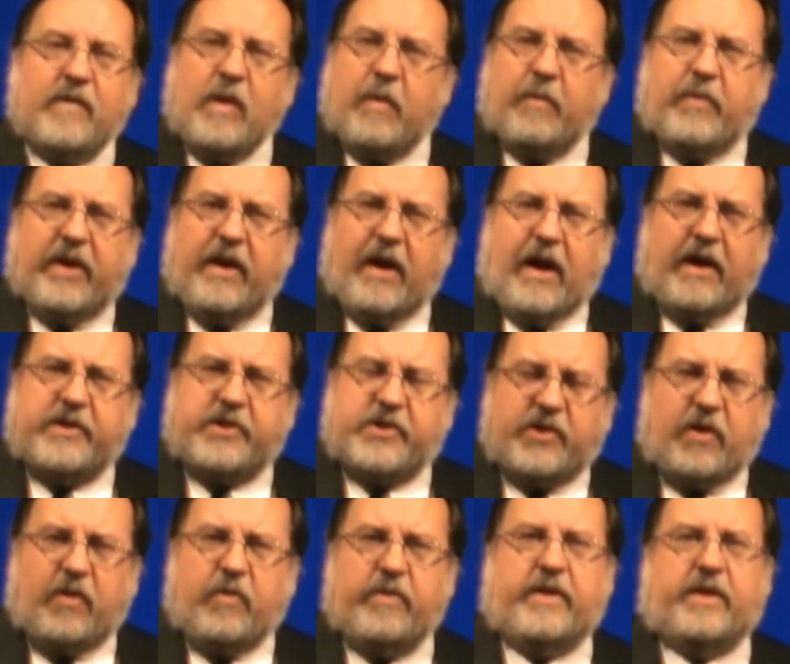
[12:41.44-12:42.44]
But not
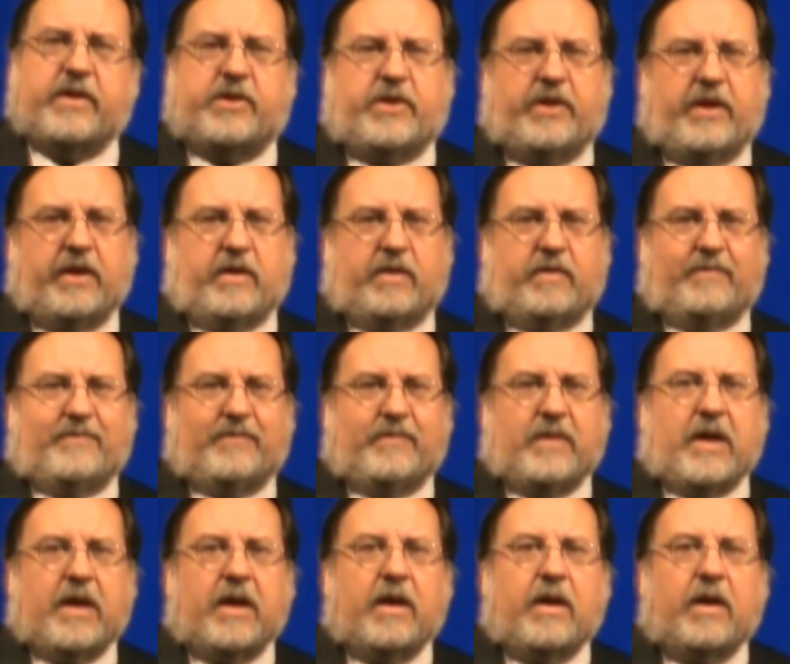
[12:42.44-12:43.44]
so this year,
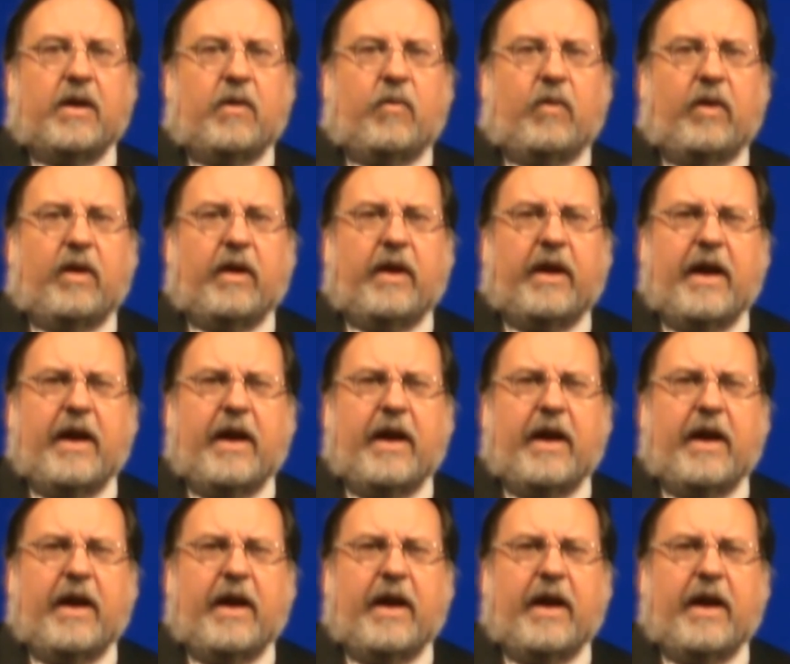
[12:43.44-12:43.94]
where